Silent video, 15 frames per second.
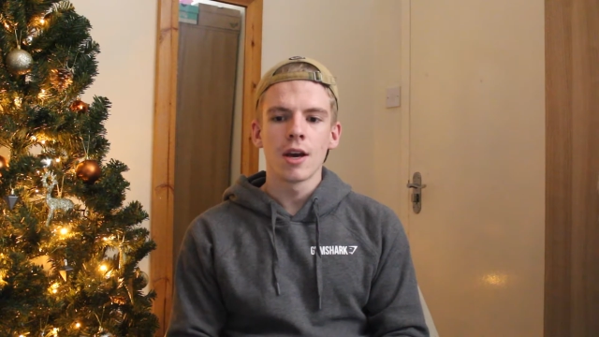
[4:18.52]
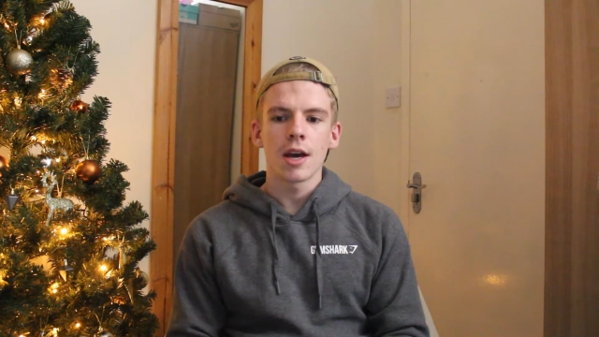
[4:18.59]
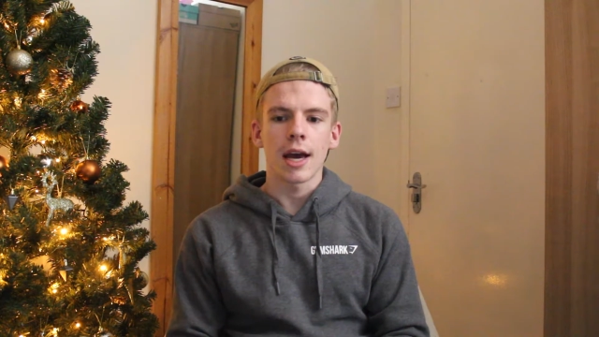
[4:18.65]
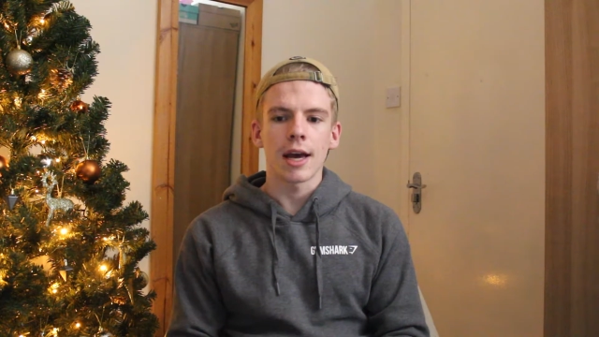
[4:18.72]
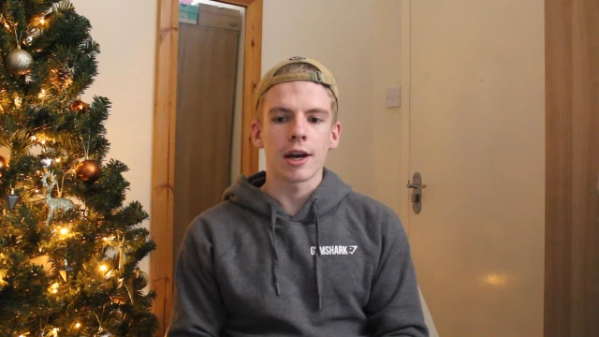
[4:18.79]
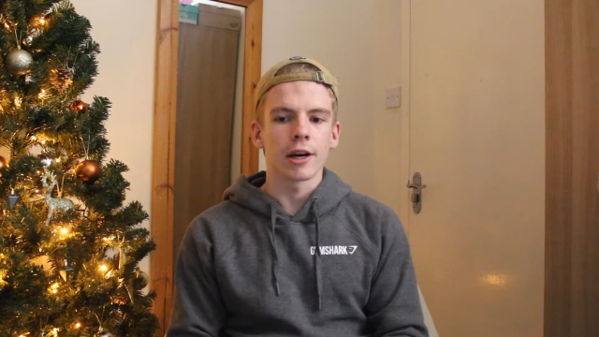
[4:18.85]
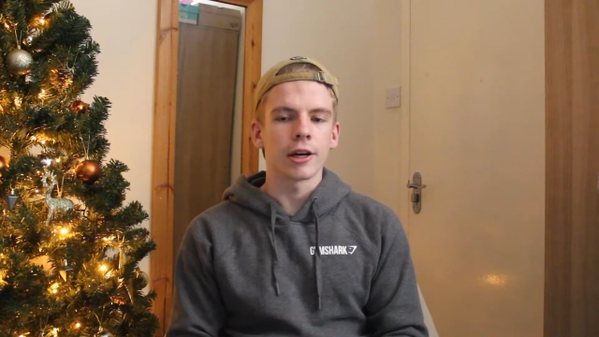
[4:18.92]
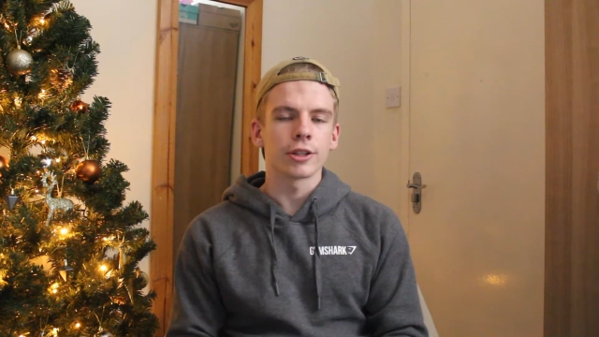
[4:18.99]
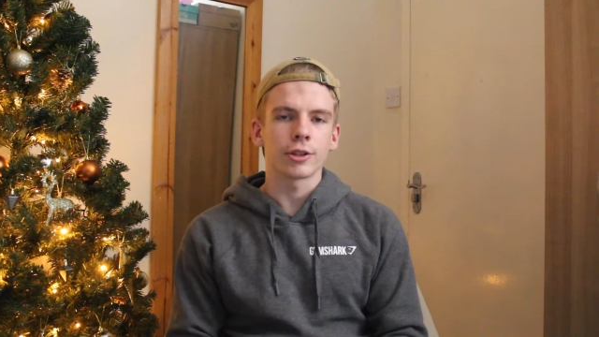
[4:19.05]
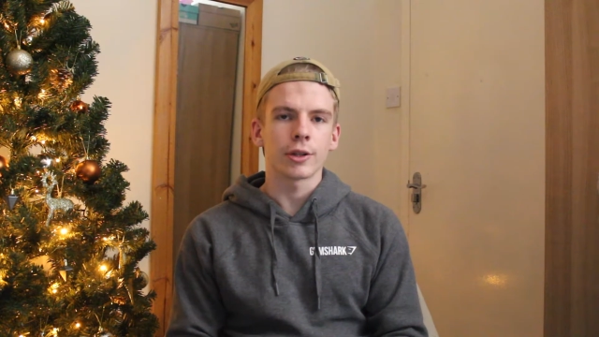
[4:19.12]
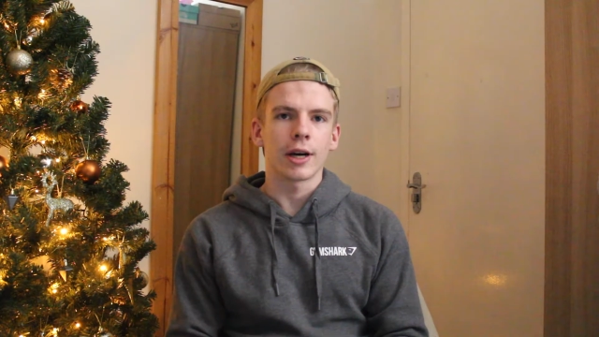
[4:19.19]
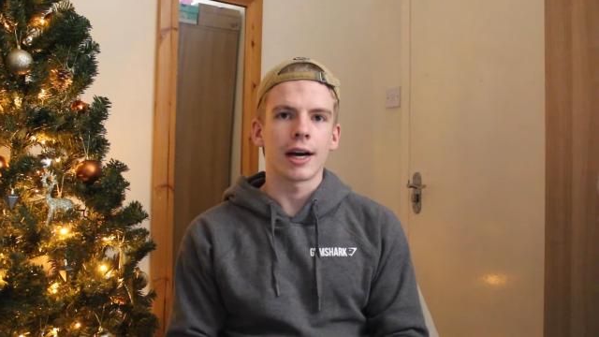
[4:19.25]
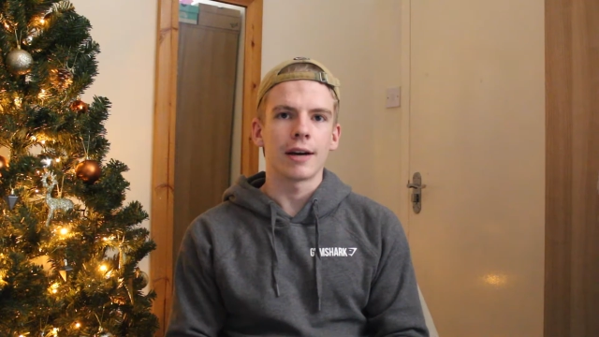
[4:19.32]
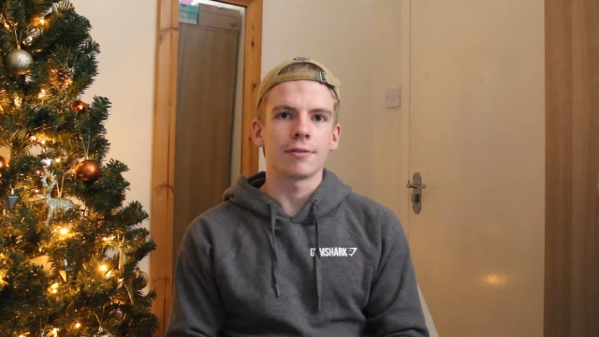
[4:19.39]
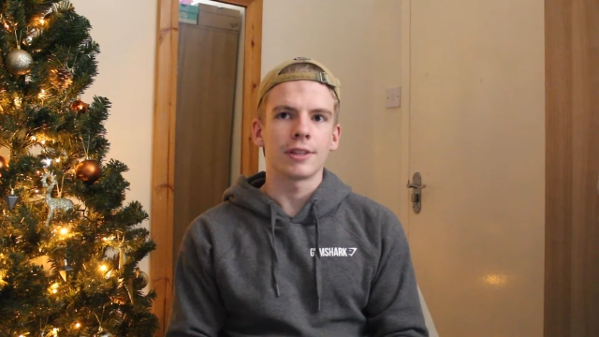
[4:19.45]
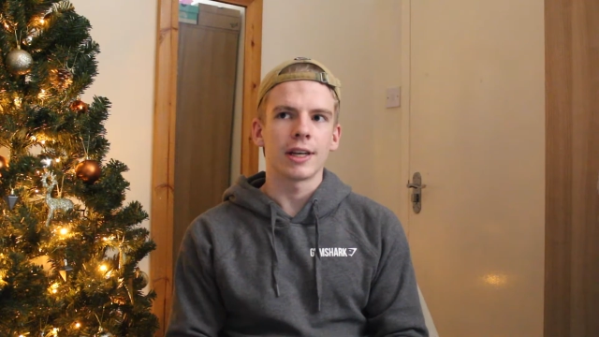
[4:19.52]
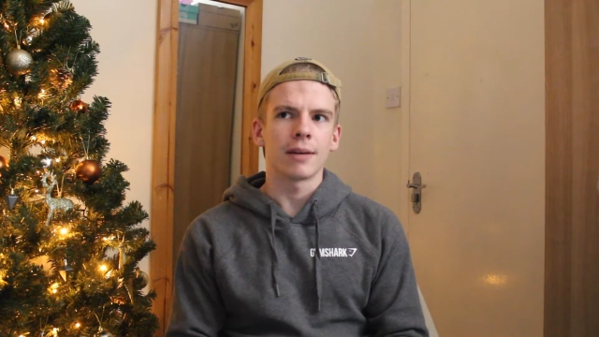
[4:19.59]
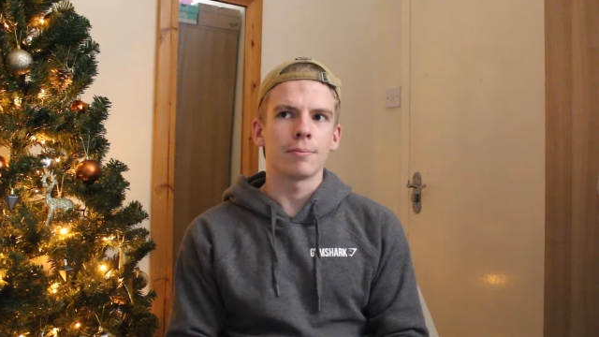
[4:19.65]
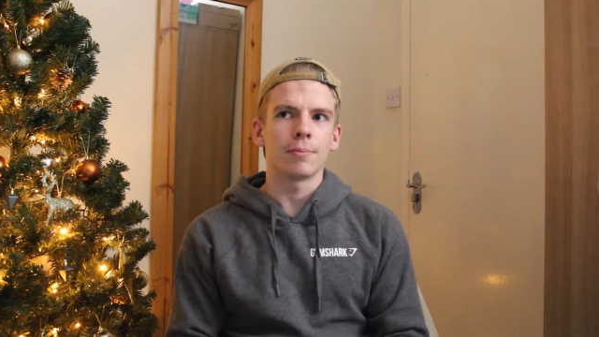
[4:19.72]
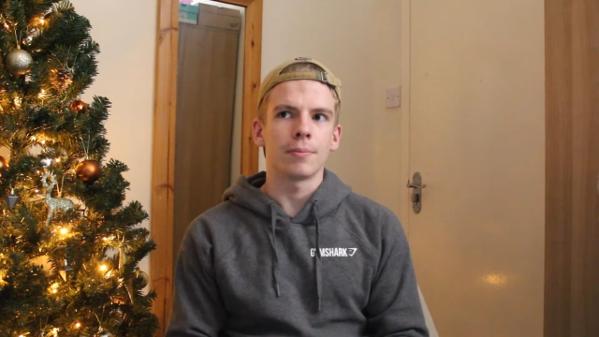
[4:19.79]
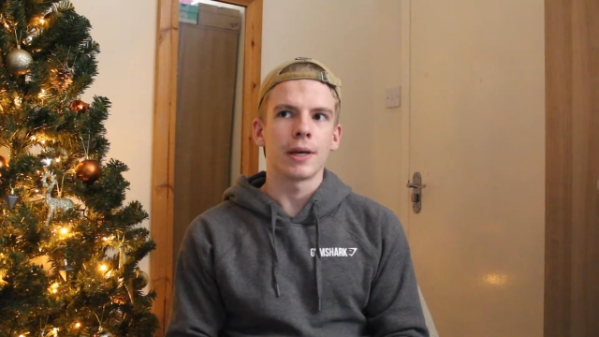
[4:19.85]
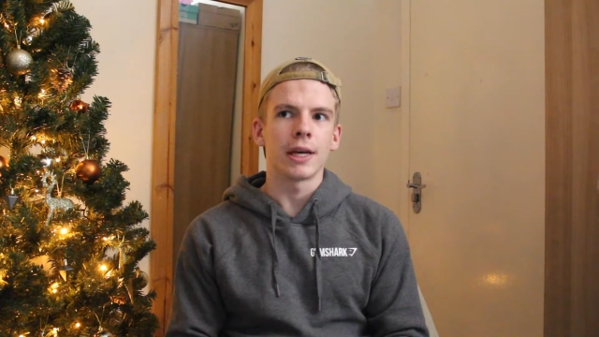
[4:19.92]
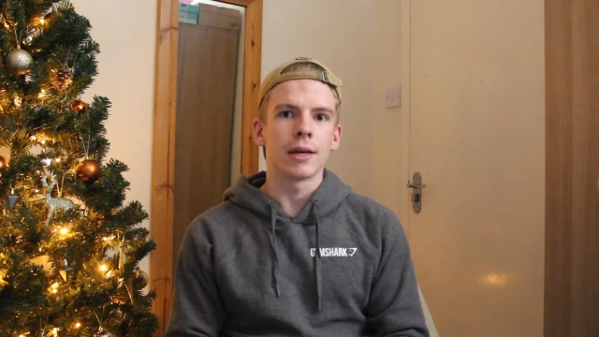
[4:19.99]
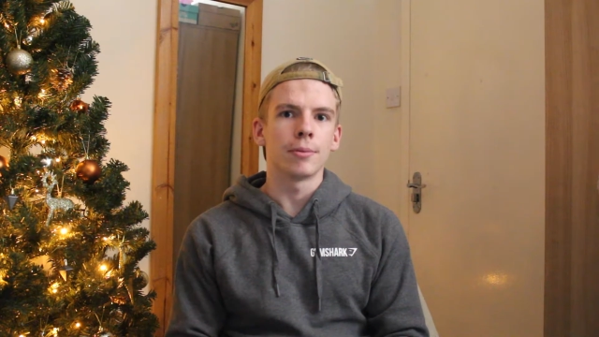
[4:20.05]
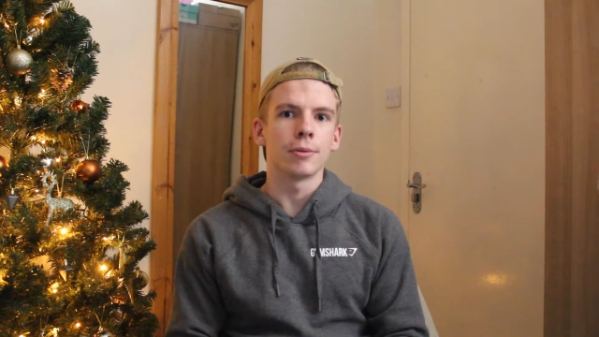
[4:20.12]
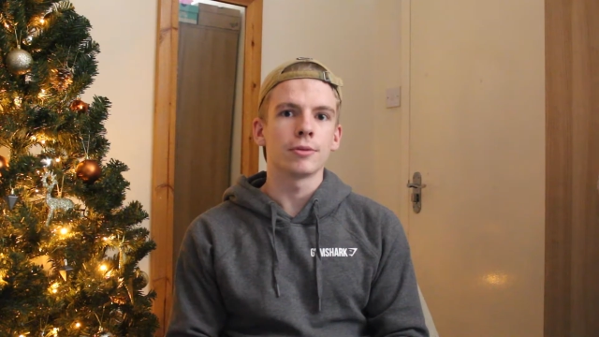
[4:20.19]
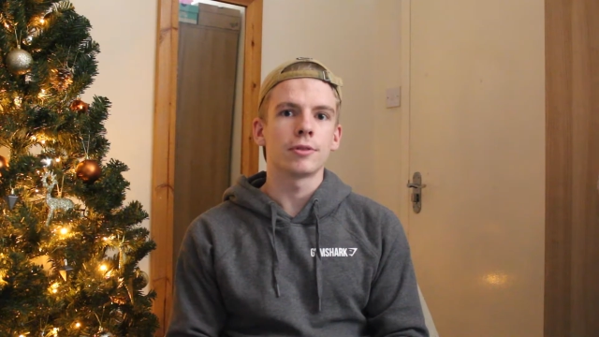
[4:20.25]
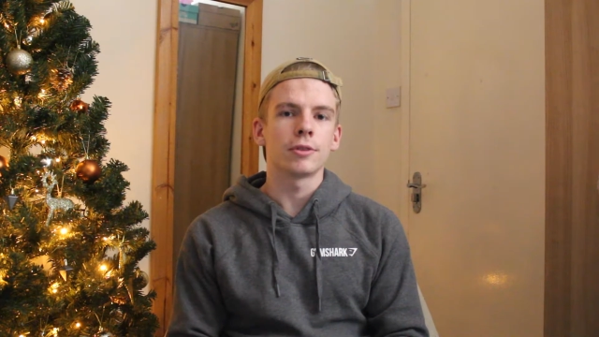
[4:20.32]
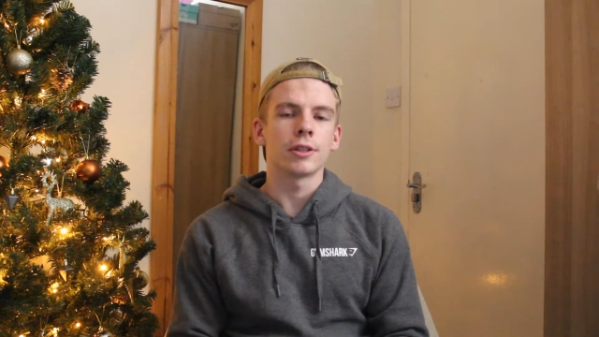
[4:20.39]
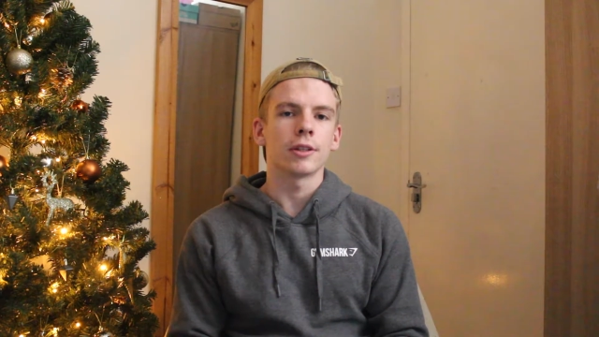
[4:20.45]
And I also have to be
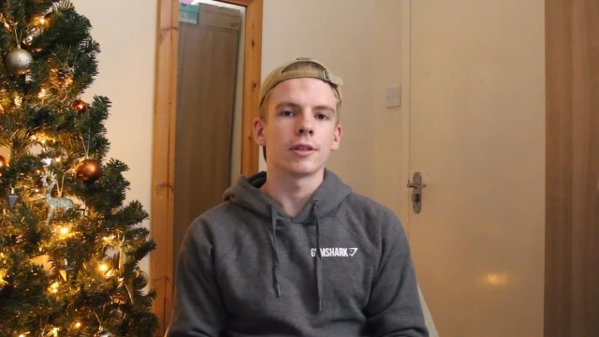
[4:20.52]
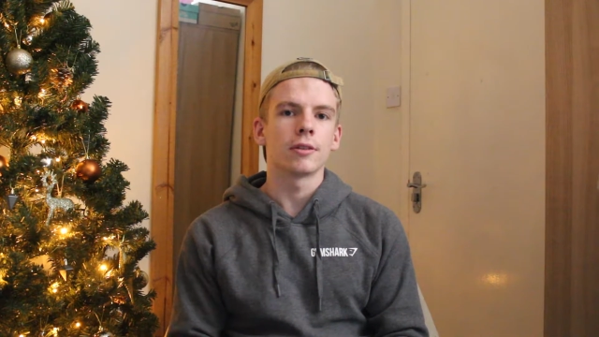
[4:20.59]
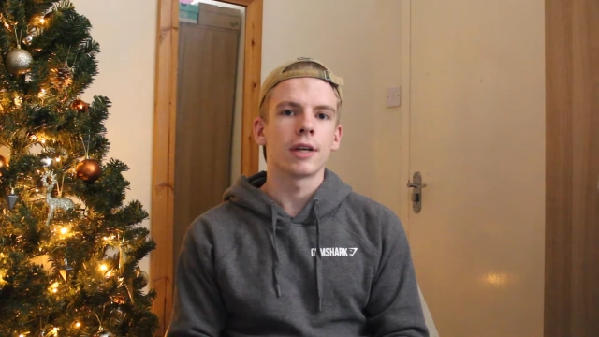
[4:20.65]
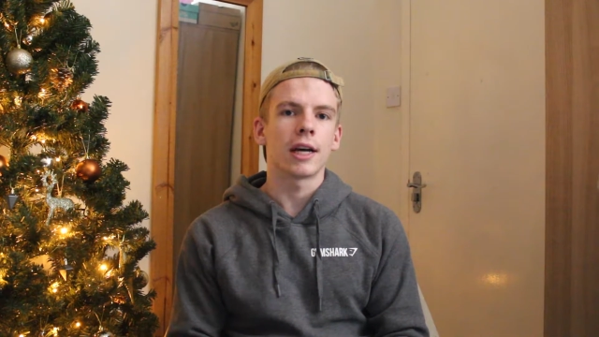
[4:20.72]
able to